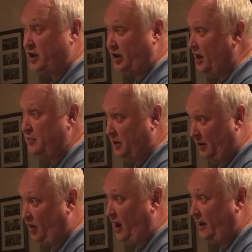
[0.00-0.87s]

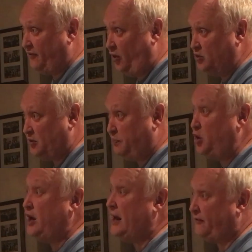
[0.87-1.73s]
nowhere to go.
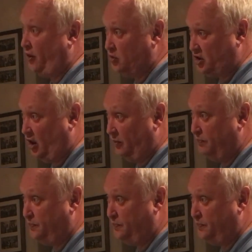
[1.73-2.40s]
Put your headphones on,